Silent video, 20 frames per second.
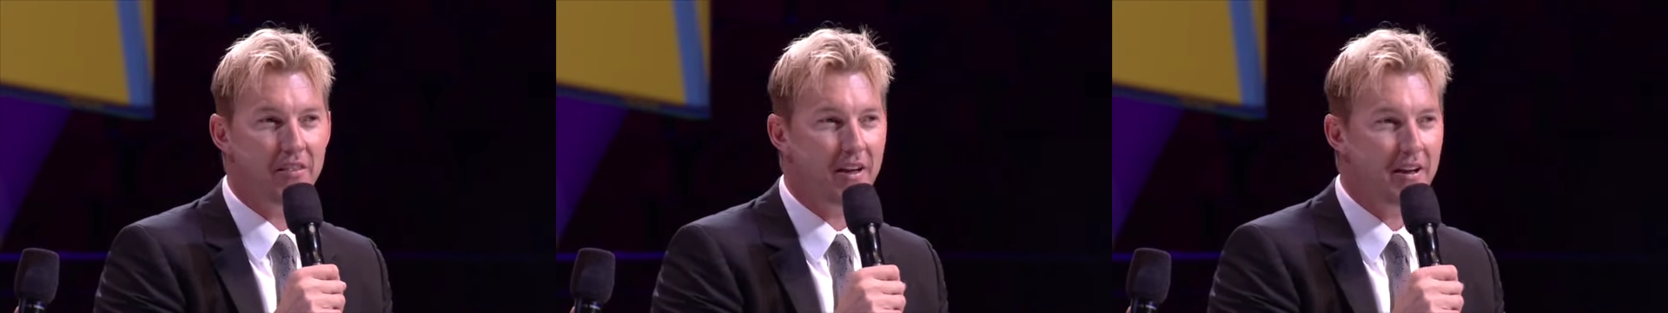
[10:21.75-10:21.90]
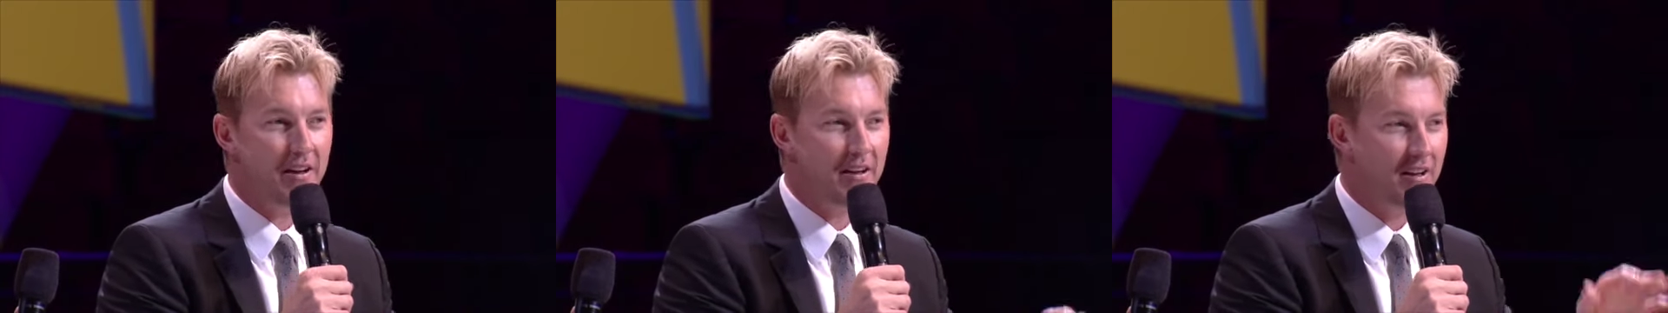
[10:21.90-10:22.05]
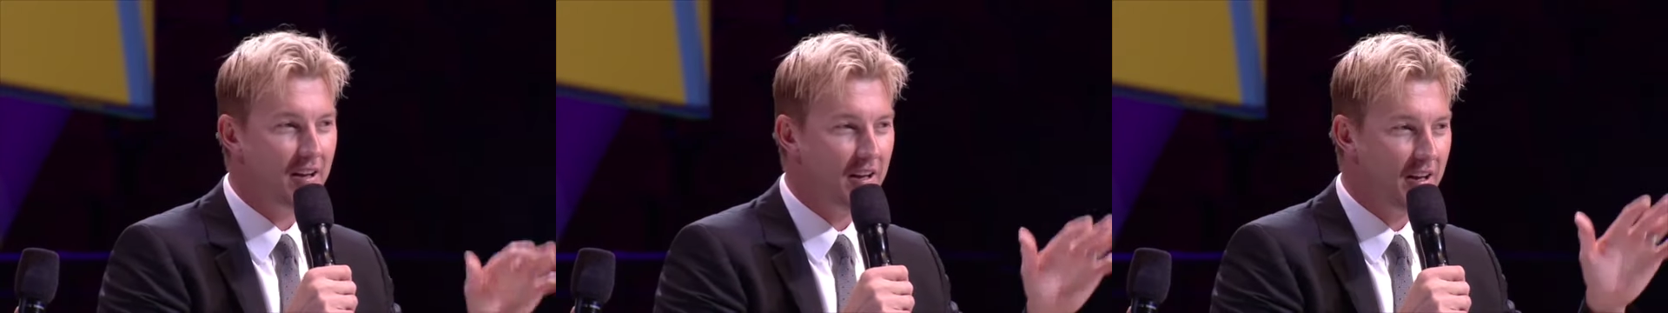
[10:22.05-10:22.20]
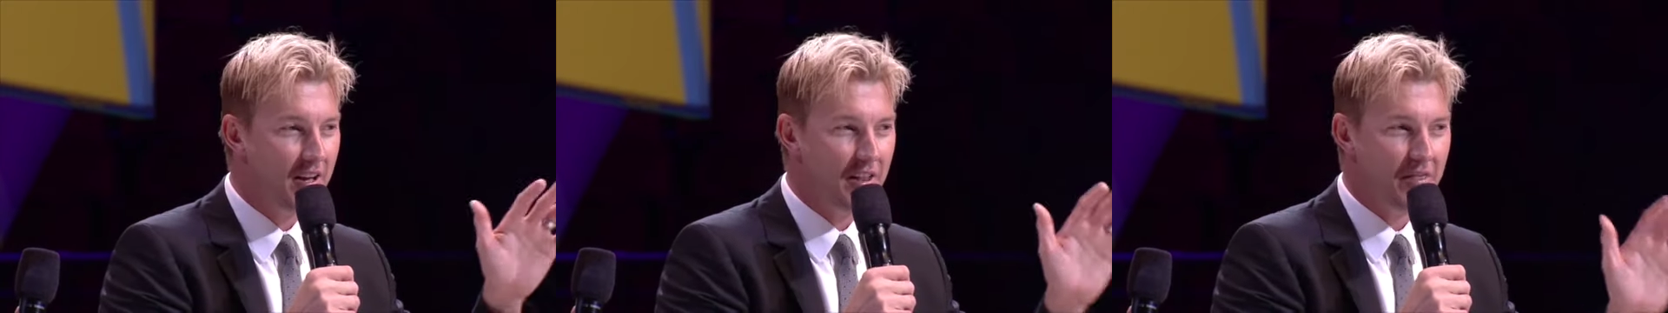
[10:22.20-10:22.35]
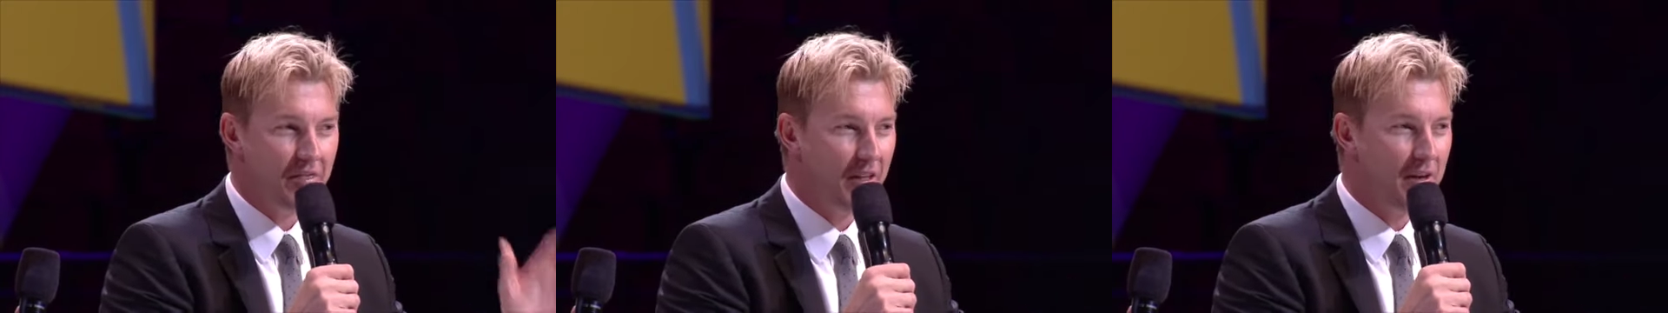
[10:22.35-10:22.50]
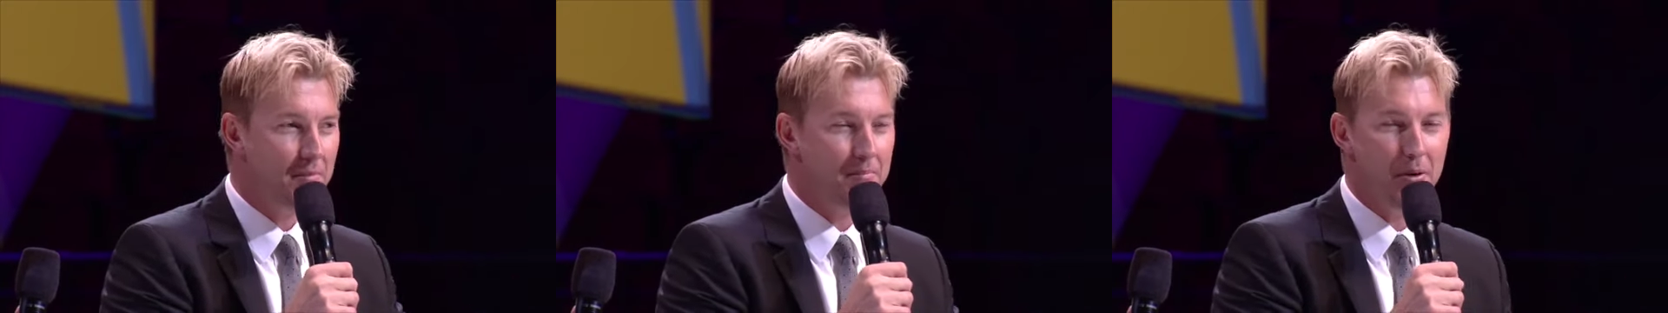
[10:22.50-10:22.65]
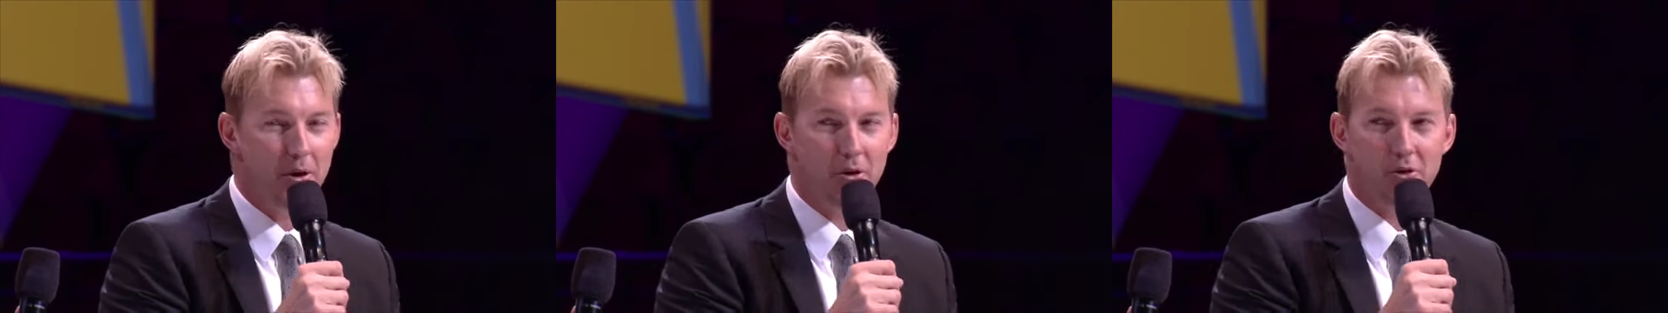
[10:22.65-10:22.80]

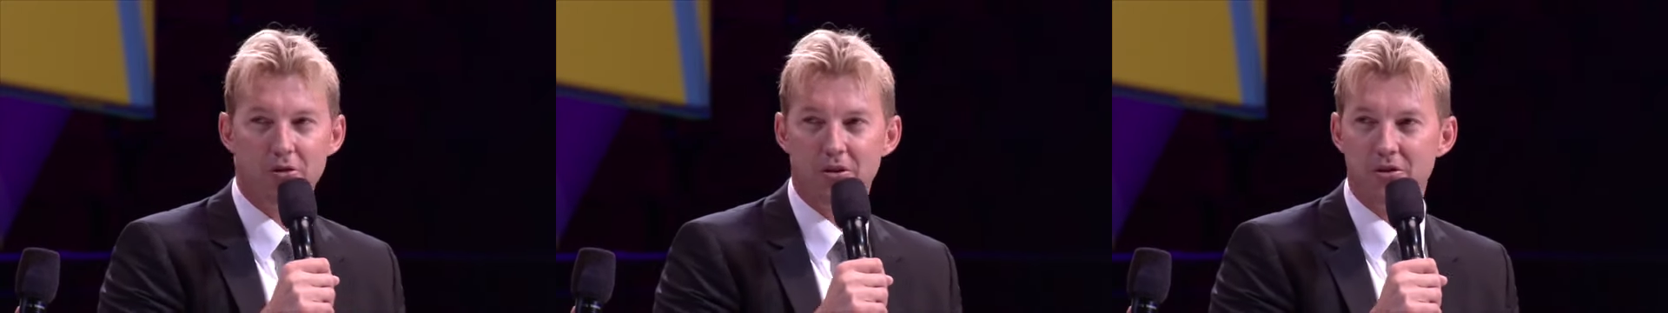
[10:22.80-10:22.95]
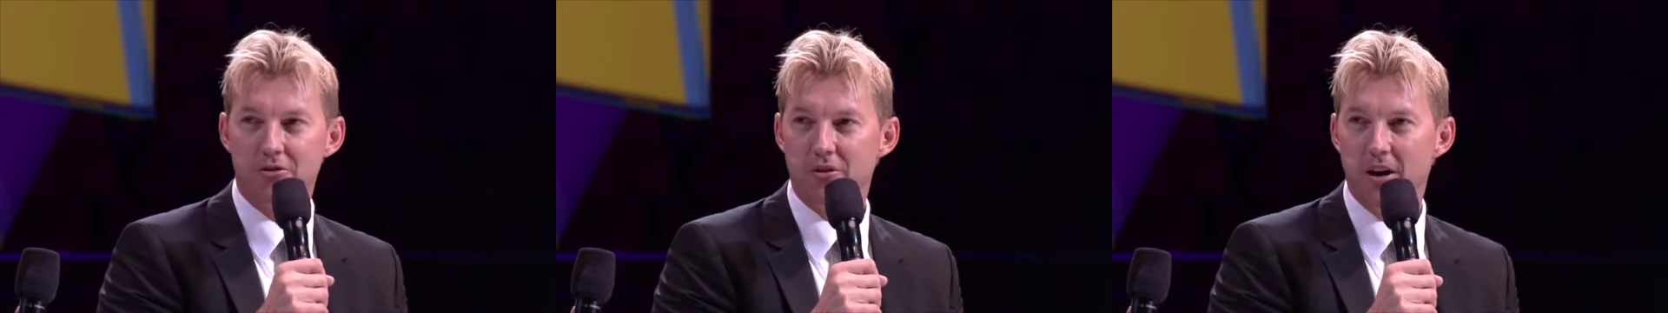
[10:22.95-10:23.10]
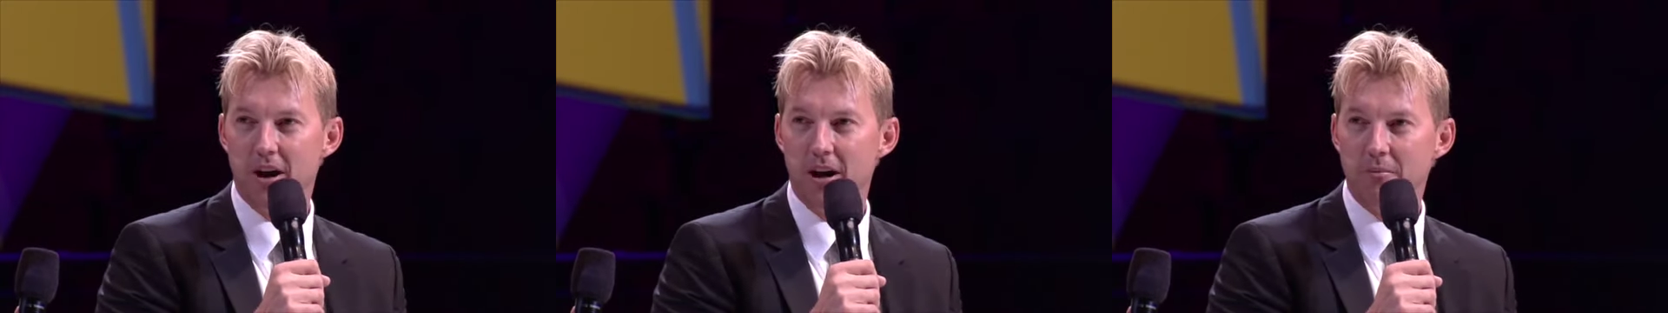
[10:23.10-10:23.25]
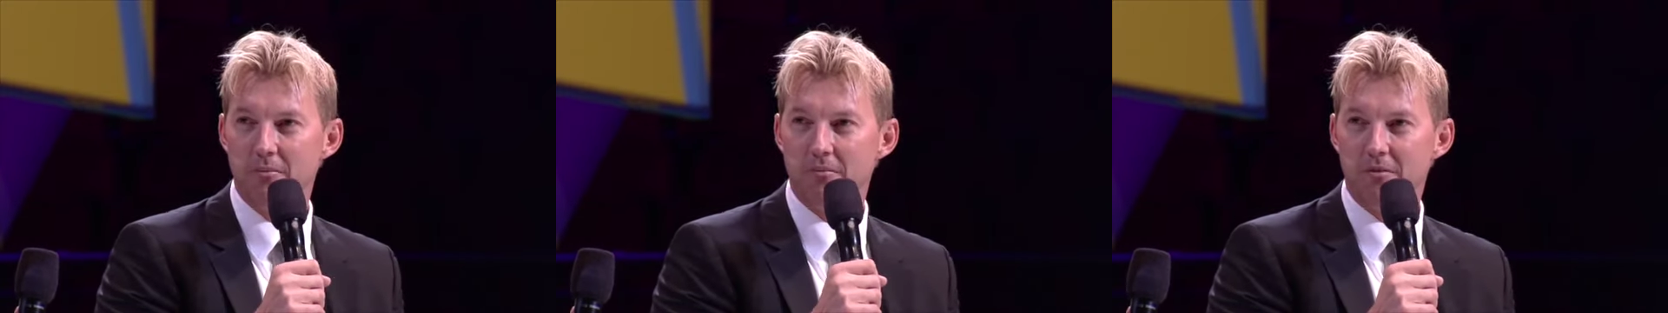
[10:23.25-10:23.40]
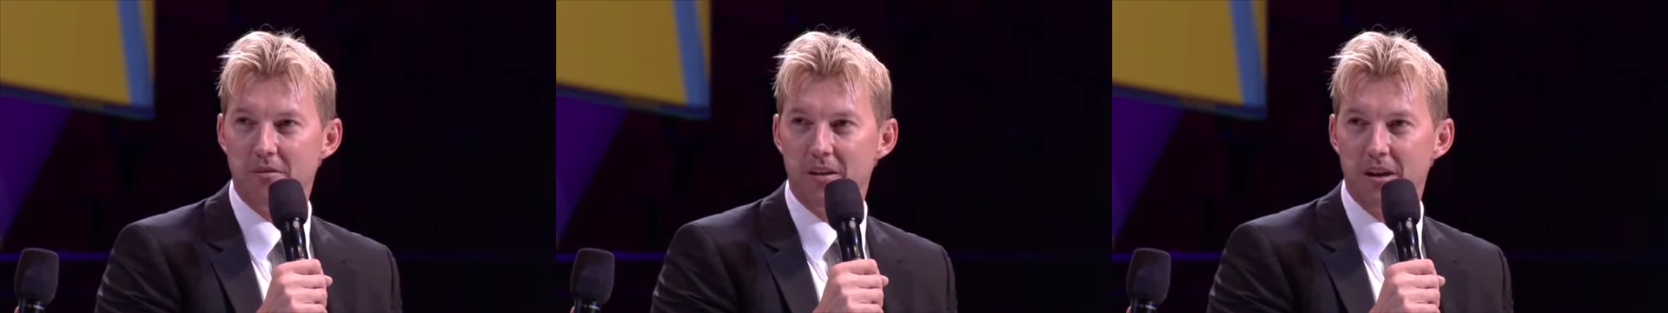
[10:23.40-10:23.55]
They belt on the drums.